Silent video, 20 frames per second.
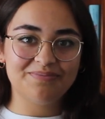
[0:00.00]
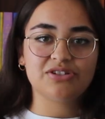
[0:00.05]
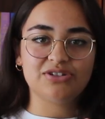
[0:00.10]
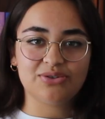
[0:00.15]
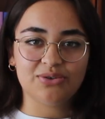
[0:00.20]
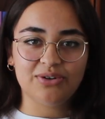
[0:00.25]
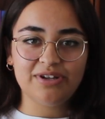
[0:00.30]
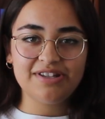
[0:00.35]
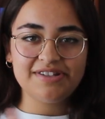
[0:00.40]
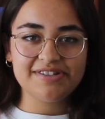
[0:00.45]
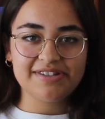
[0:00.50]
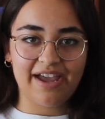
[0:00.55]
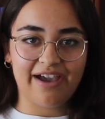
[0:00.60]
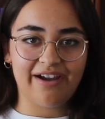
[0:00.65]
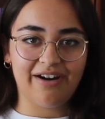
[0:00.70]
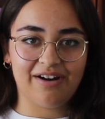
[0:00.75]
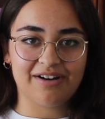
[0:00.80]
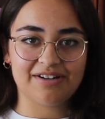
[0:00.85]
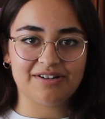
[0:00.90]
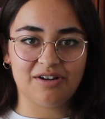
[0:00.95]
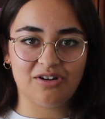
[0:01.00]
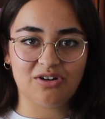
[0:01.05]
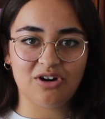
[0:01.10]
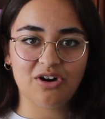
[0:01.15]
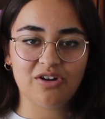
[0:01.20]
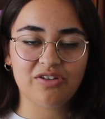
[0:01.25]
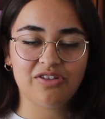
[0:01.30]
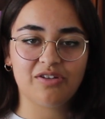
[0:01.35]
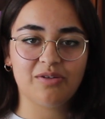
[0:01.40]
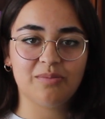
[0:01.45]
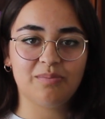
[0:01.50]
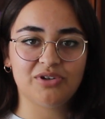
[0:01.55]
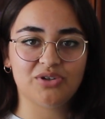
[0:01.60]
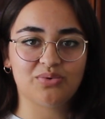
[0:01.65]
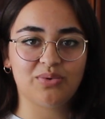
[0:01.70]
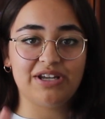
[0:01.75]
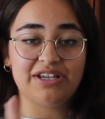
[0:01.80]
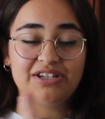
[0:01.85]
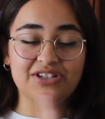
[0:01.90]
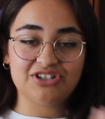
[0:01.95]
Zoya's character growth
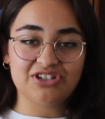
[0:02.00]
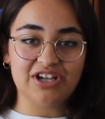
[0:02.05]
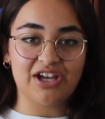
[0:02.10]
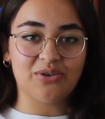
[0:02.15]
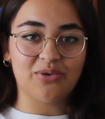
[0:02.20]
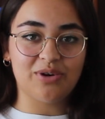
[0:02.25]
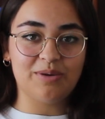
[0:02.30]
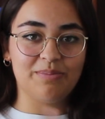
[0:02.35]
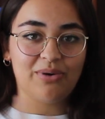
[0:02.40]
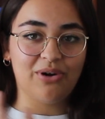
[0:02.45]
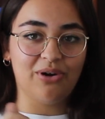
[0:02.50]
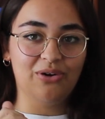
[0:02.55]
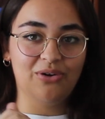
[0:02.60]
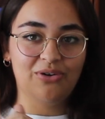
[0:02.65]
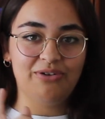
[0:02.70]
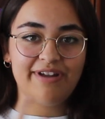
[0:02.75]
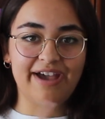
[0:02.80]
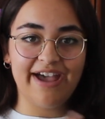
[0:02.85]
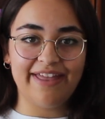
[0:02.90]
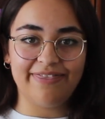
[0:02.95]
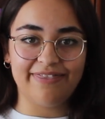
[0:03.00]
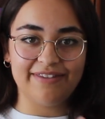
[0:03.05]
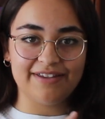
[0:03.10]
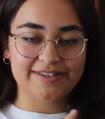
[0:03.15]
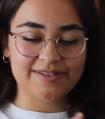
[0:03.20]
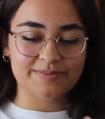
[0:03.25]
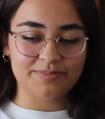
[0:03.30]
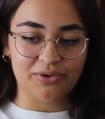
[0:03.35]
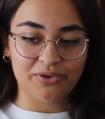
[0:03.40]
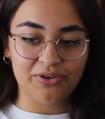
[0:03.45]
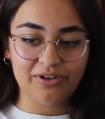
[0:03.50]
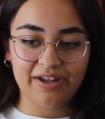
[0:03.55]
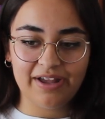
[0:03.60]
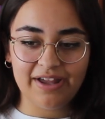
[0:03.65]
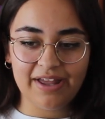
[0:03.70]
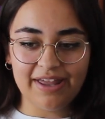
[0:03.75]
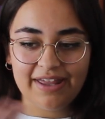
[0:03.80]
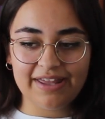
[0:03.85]
between Shadow and Bone and this book